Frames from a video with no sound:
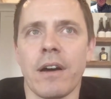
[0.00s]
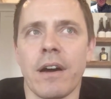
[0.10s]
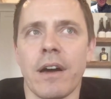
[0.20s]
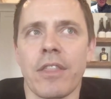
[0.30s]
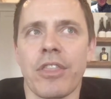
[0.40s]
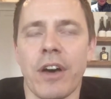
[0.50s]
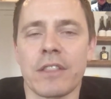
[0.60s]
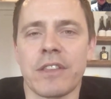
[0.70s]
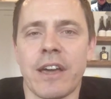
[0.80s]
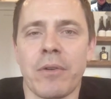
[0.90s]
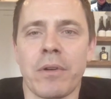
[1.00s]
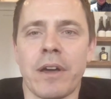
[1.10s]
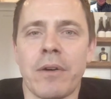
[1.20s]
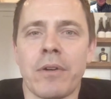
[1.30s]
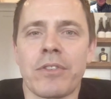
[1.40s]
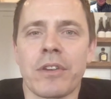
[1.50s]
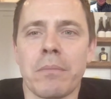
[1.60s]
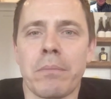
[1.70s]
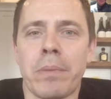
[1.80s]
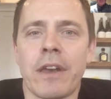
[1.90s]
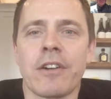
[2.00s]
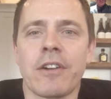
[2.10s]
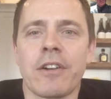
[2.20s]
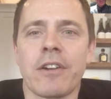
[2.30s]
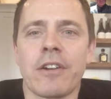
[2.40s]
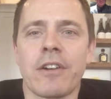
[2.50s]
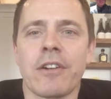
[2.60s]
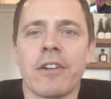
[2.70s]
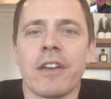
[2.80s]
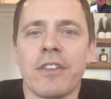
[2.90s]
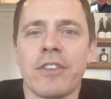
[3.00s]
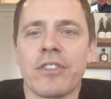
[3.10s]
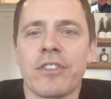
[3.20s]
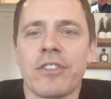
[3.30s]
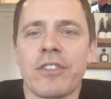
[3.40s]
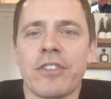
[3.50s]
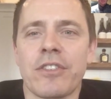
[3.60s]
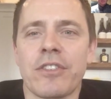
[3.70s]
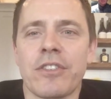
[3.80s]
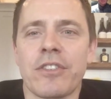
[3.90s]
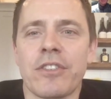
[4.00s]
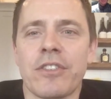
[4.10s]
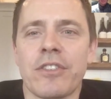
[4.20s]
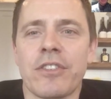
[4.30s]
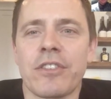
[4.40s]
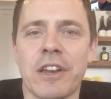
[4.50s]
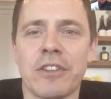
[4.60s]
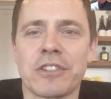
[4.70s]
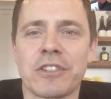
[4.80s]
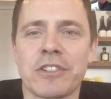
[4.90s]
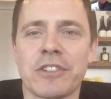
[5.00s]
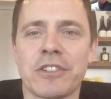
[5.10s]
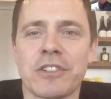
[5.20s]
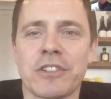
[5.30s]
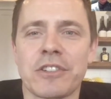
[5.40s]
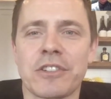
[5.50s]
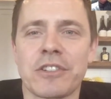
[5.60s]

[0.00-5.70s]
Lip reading: I thought that when I was a competitor for his, coaching on other sidelines and